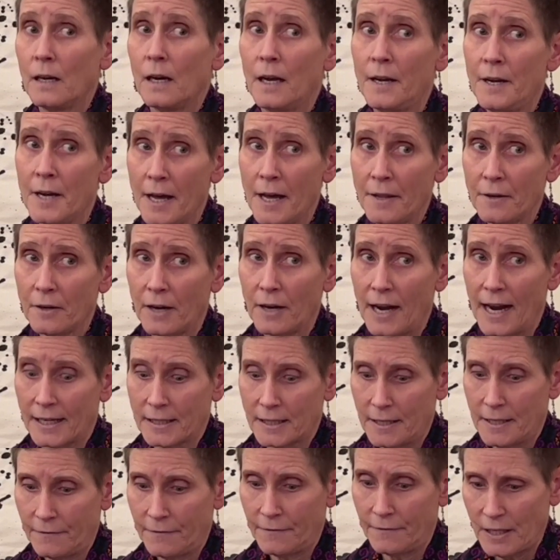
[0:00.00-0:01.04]
Another
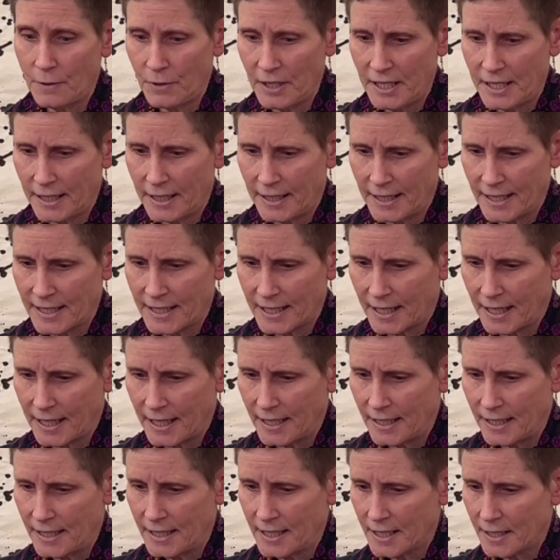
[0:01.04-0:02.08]
activity we did as
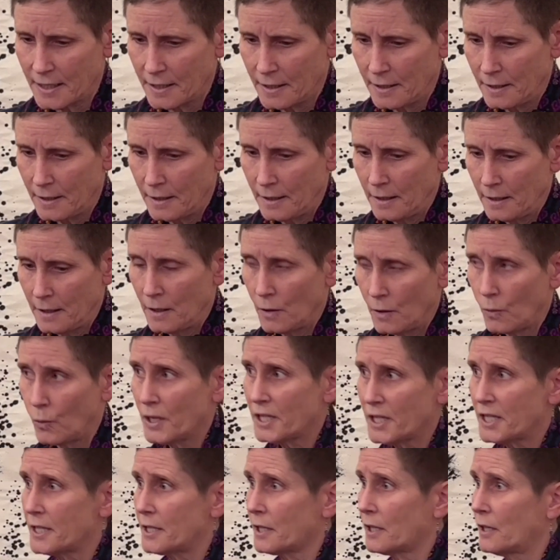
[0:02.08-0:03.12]
kids
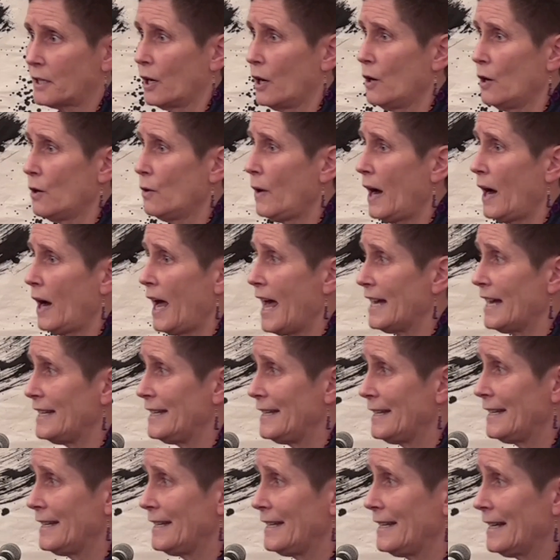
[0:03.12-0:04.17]
was to go at
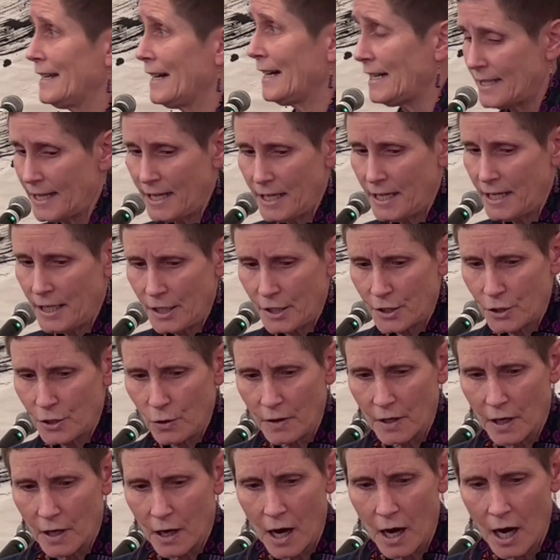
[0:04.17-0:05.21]
night
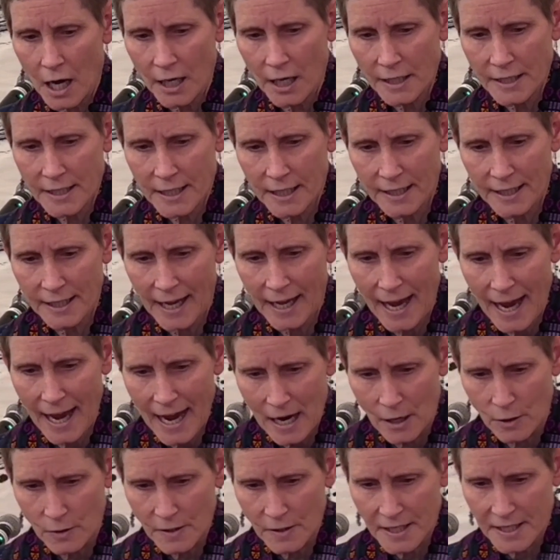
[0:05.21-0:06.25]
into the haunted
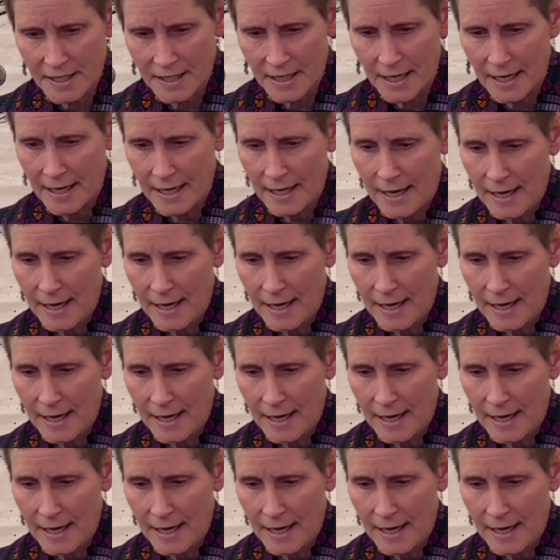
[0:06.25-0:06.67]
house